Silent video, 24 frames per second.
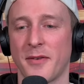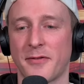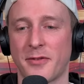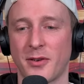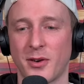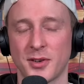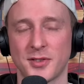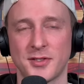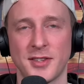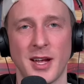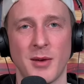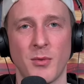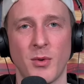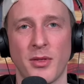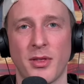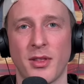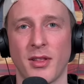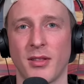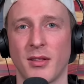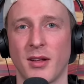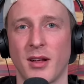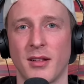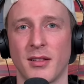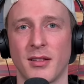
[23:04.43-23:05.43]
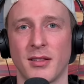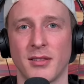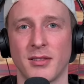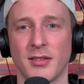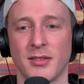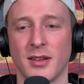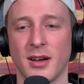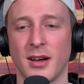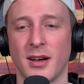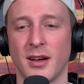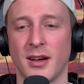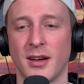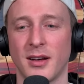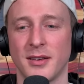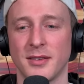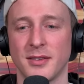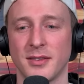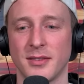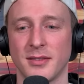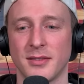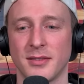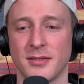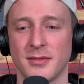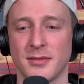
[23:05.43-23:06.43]
first name with a
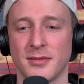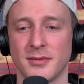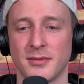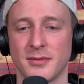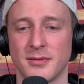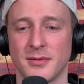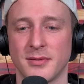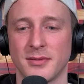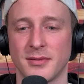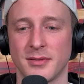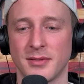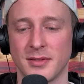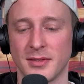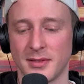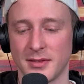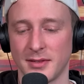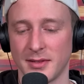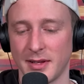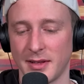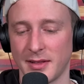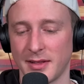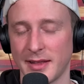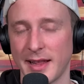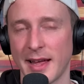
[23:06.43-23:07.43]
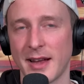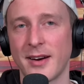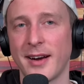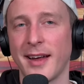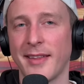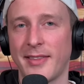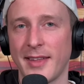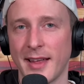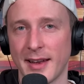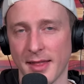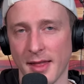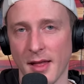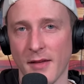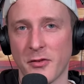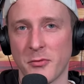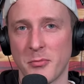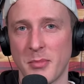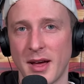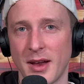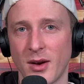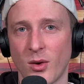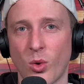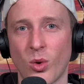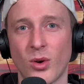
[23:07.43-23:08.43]
letter at the end of the
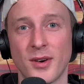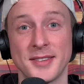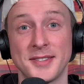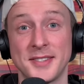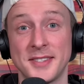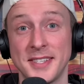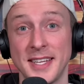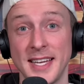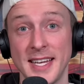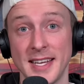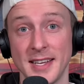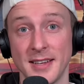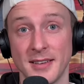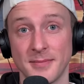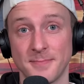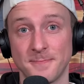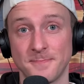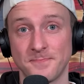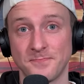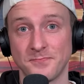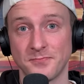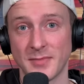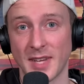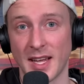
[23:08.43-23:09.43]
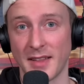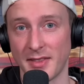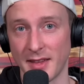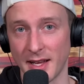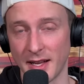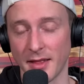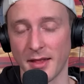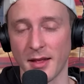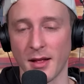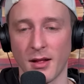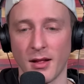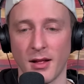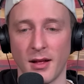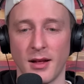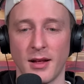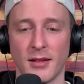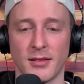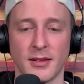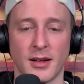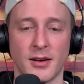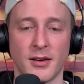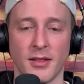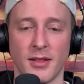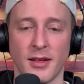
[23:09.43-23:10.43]
alphabet or a Z at the end of the
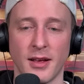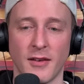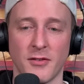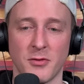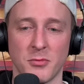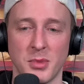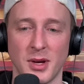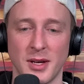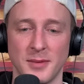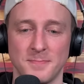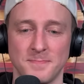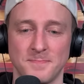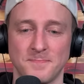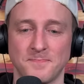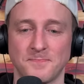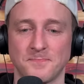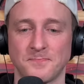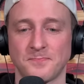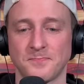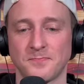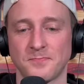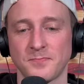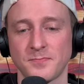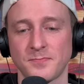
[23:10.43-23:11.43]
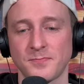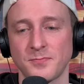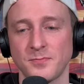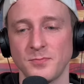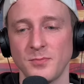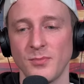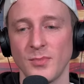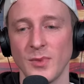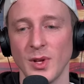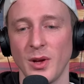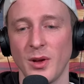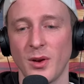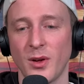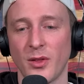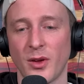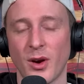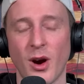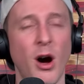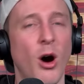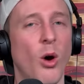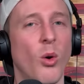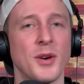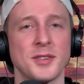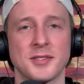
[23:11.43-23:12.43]
letter of the alphabet. You know, they're
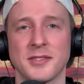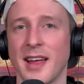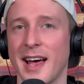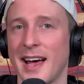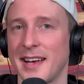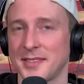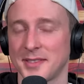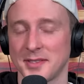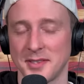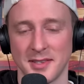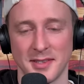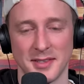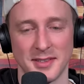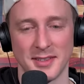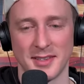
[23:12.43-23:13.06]
always last.